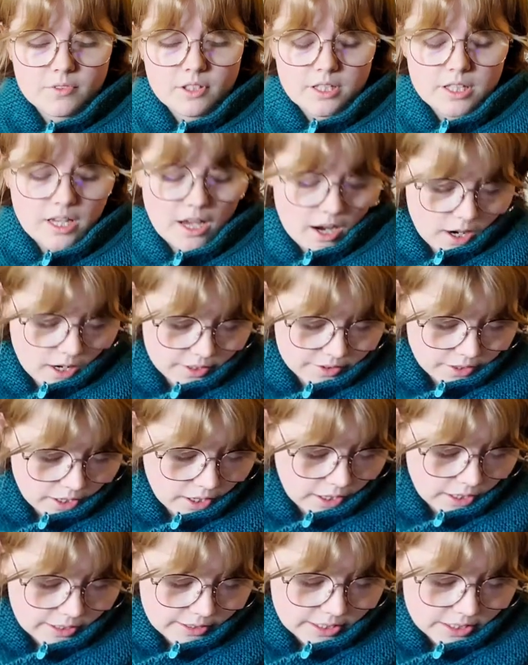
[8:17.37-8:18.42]
yarn
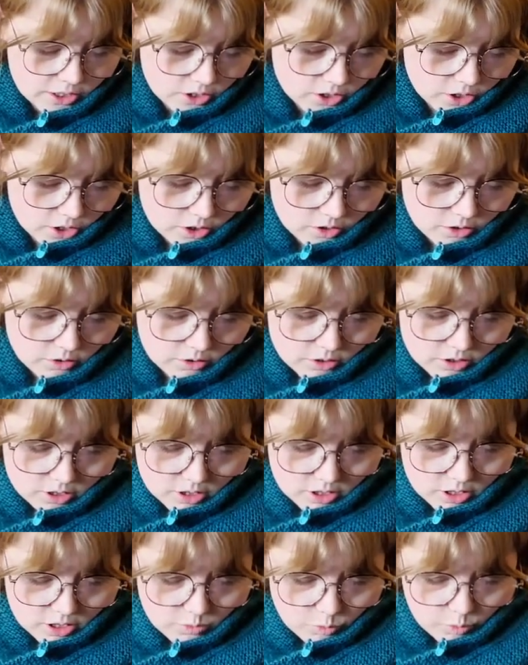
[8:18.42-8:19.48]
I
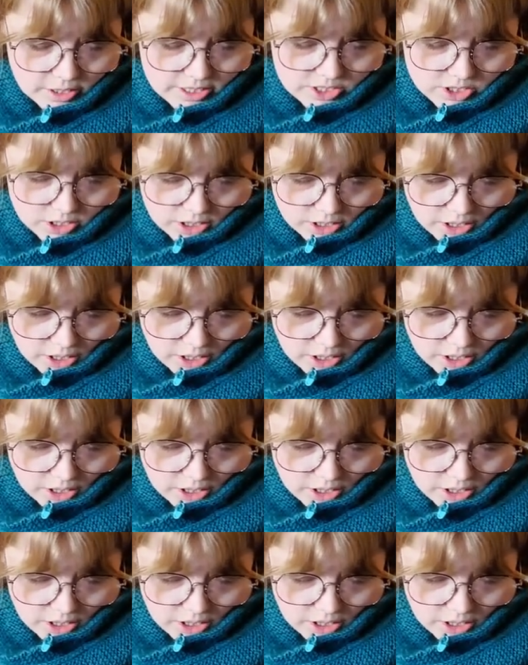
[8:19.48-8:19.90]
used, which